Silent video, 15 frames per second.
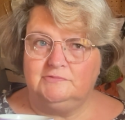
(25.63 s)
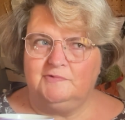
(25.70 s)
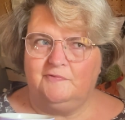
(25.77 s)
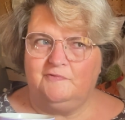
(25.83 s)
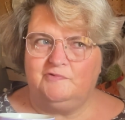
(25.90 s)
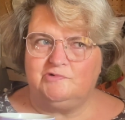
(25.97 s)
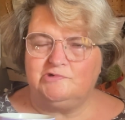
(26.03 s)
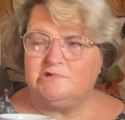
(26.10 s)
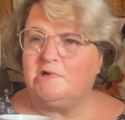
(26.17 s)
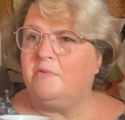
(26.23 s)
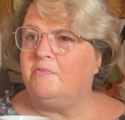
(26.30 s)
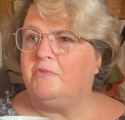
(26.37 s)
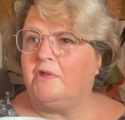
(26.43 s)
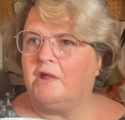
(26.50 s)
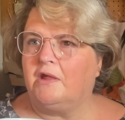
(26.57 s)
for
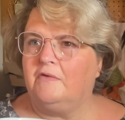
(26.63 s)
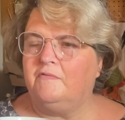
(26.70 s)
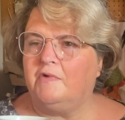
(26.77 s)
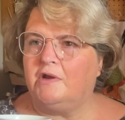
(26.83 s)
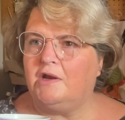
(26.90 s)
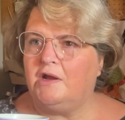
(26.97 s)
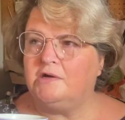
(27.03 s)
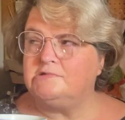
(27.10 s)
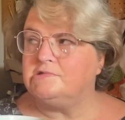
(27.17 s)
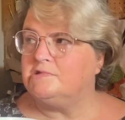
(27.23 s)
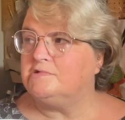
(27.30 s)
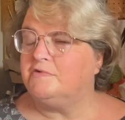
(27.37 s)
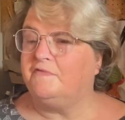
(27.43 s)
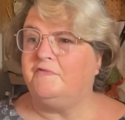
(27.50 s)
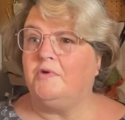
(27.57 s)
something and realised
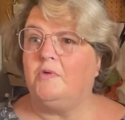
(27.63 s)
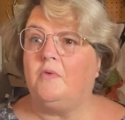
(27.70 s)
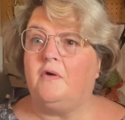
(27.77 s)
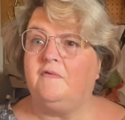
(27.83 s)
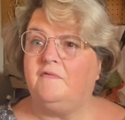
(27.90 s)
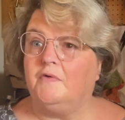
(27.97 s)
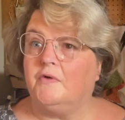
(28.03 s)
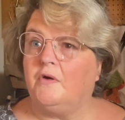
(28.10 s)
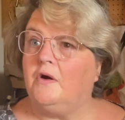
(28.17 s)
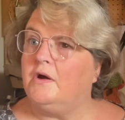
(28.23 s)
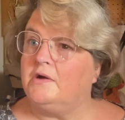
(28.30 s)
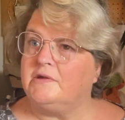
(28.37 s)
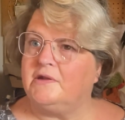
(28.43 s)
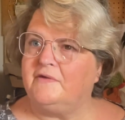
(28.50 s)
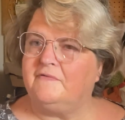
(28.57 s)
there's a few I forgot
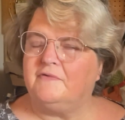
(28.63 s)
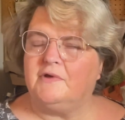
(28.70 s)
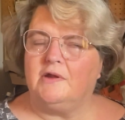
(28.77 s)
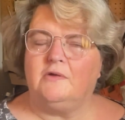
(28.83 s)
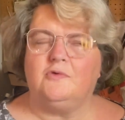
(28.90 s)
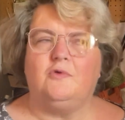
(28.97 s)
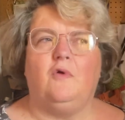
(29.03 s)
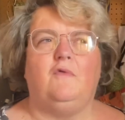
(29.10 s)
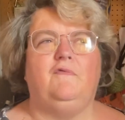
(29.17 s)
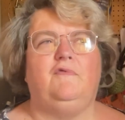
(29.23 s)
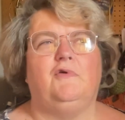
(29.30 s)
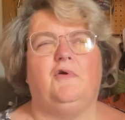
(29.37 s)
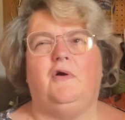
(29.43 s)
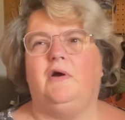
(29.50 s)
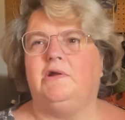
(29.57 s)
I'd even, not
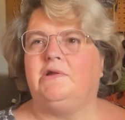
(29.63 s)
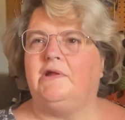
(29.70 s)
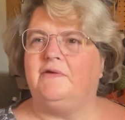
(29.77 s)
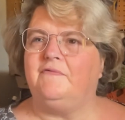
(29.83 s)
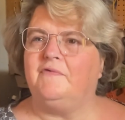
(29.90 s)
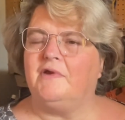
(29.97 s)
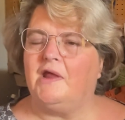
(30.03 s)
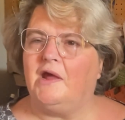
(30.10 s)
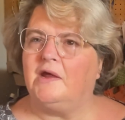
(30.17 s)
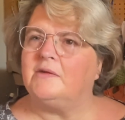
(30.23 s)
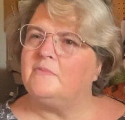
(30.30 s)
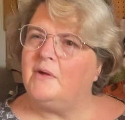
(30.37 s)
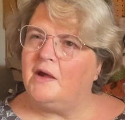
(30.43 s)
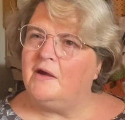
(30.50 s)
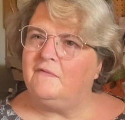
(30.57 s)
forgot I'd even had,
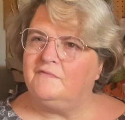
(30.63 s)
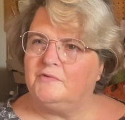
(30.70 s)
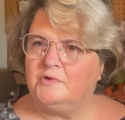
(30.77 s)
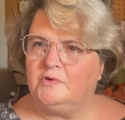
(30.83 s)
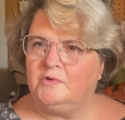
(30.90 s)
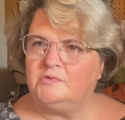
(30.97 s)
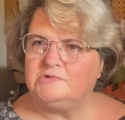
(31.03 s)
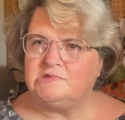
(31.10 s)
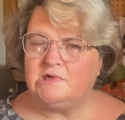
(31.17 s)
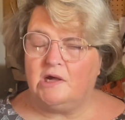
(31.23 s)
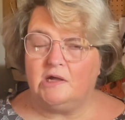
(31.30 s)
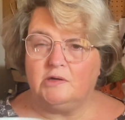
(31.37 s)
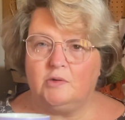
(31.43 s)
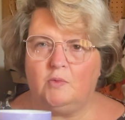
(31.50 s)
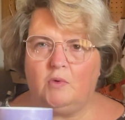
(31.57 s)
but haven't looked at
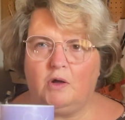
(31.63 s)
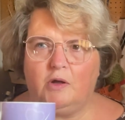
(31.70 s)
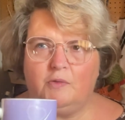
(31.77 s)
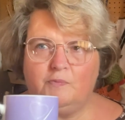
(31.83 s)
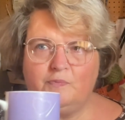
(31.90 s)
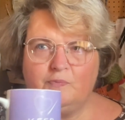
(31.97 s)
in a while.